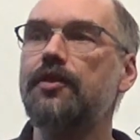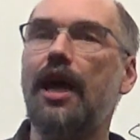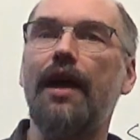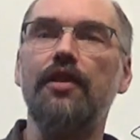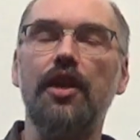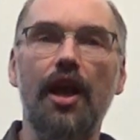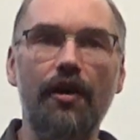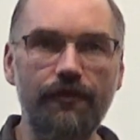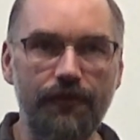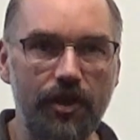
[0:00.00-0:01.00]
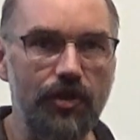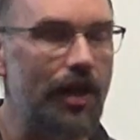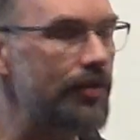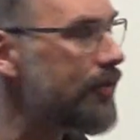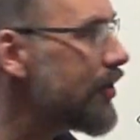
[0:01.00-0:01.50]
To have enough
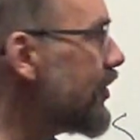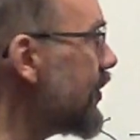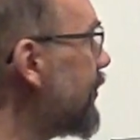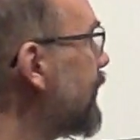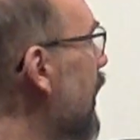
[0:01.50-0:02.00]
sentences.